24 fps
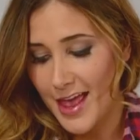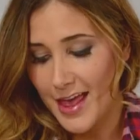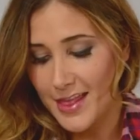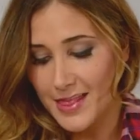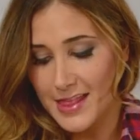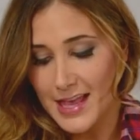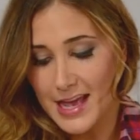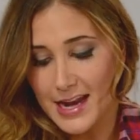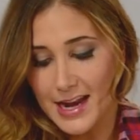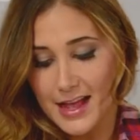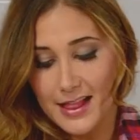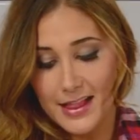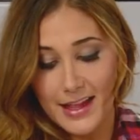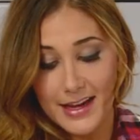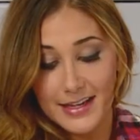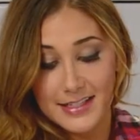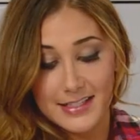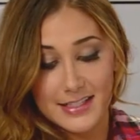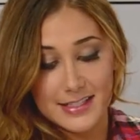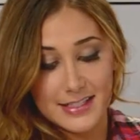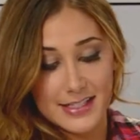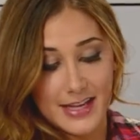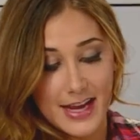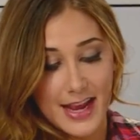And then I like
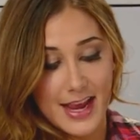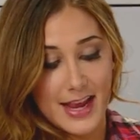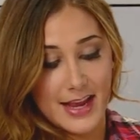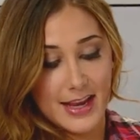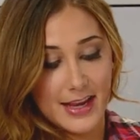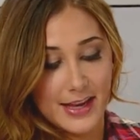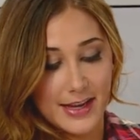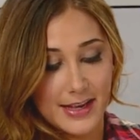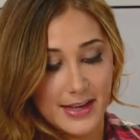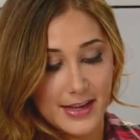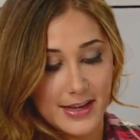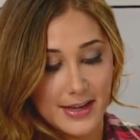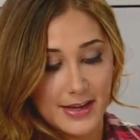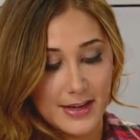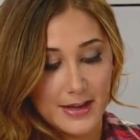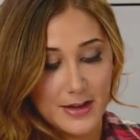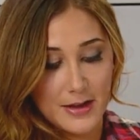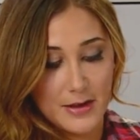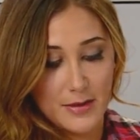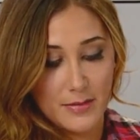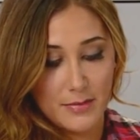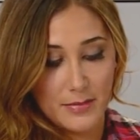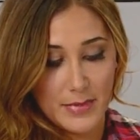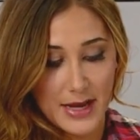to take
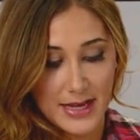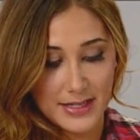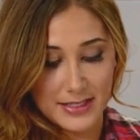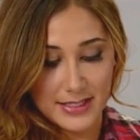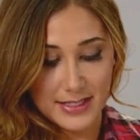my